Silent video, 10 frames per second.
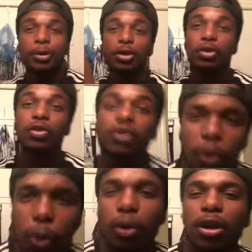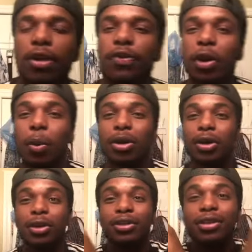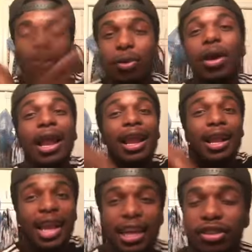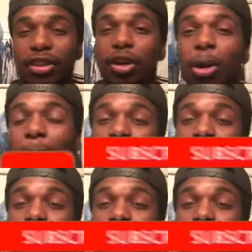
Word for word: So, if y'all want to continue, like, share, comment, and